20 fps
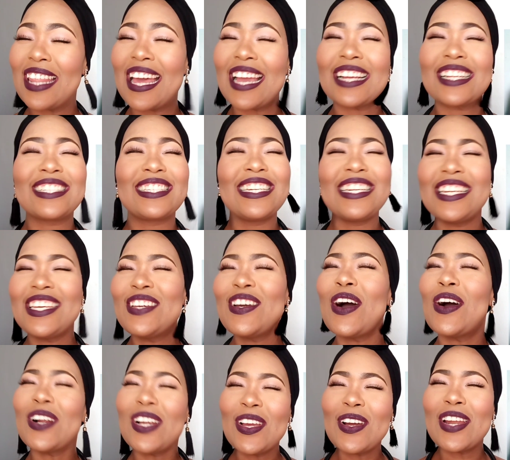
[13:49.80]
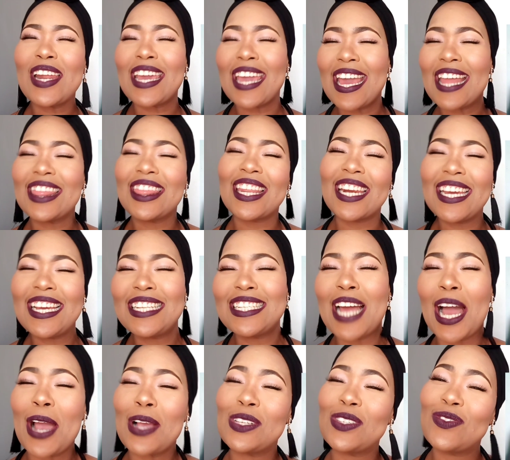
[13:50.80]
like, Dini, only gonna get three
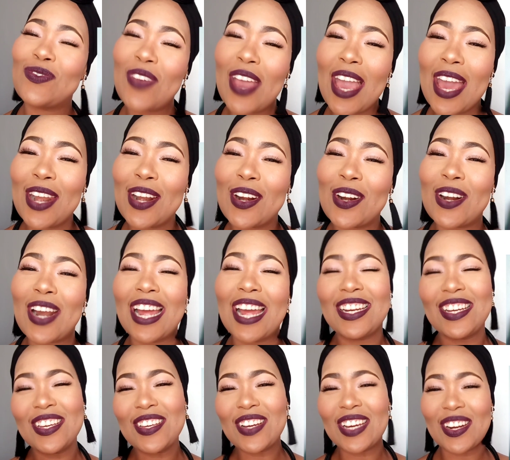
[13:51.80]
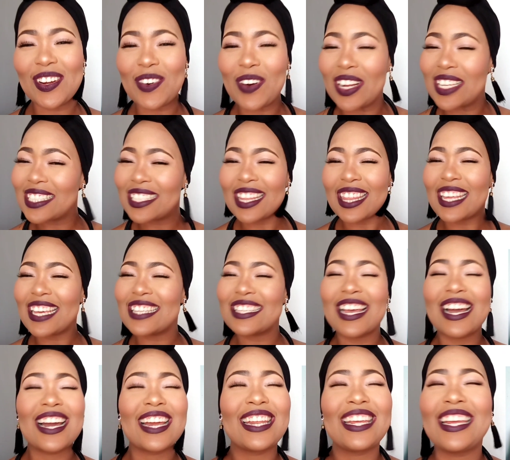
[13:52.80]
times better. I know you're gonna watch this,
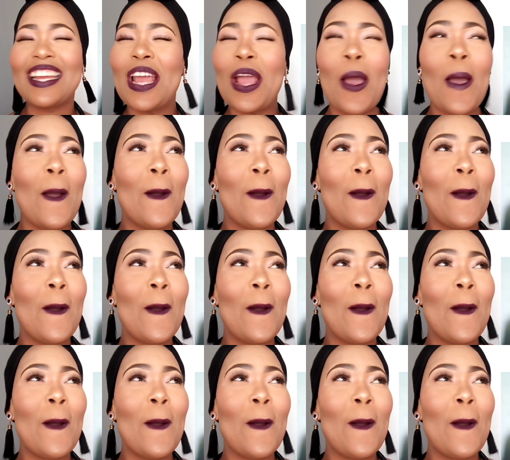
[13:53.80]
honey.